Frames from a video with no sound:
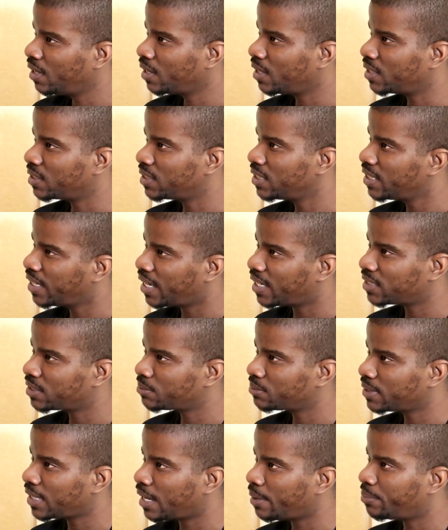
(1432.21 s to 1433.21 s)
because he got
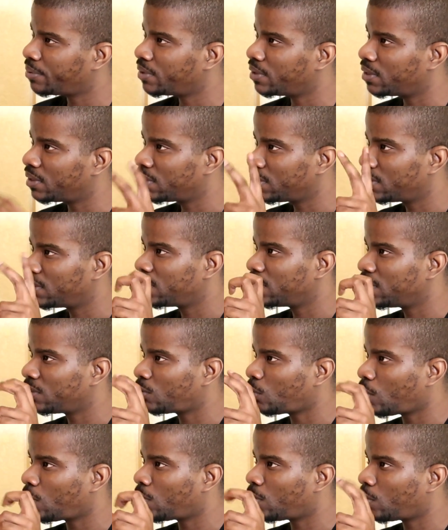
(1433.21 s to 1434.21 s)
some type of
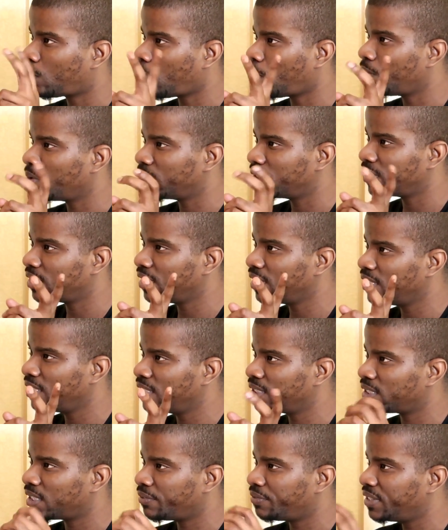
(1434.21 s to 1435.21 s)
quote unquote
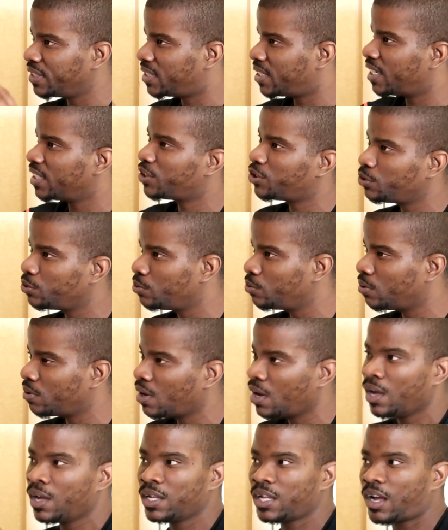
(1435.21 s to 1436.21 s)
disease, and if he touch
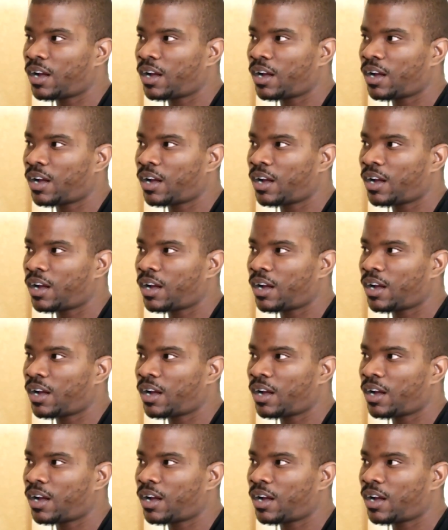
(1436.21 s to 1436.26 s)
you,